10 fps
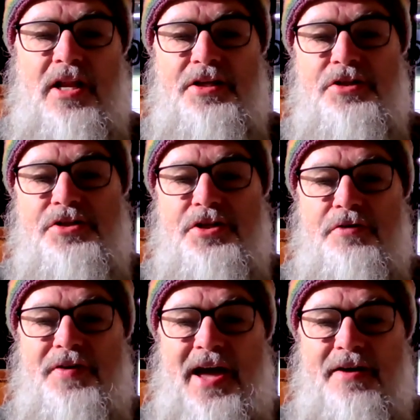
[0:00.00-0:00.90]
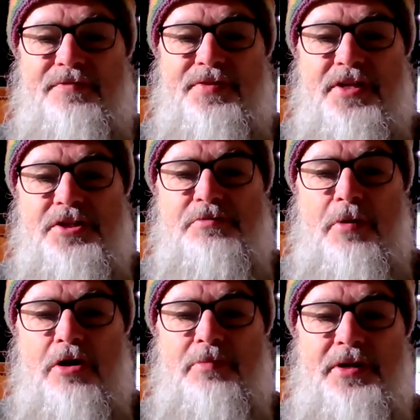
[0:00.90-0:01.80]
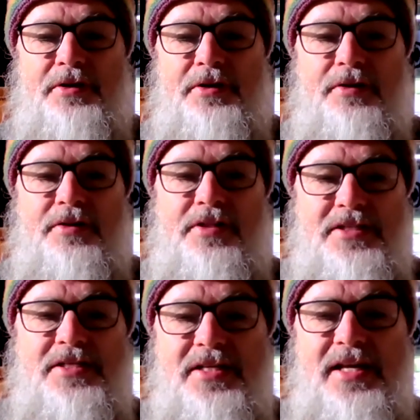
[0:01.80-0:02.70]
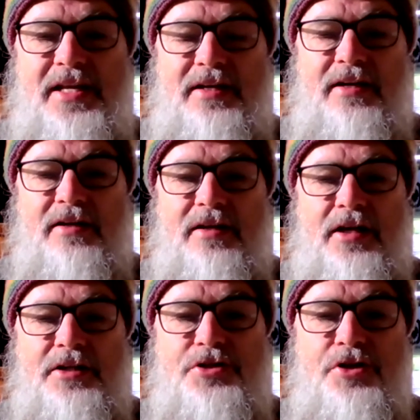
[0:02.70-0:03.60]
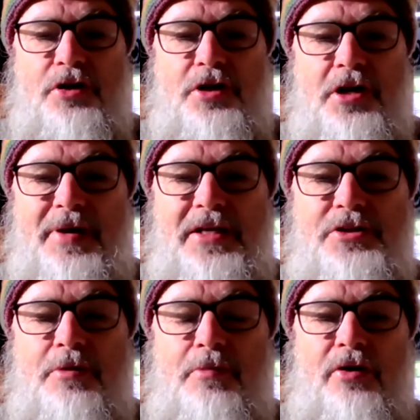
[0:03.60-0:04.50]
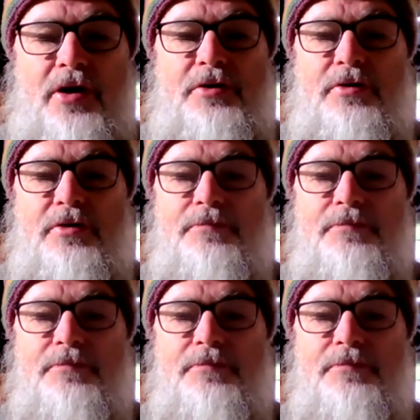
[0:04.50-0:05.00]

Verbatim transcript: Let yourself have this moment. This is it. It's not going to be tomorrow.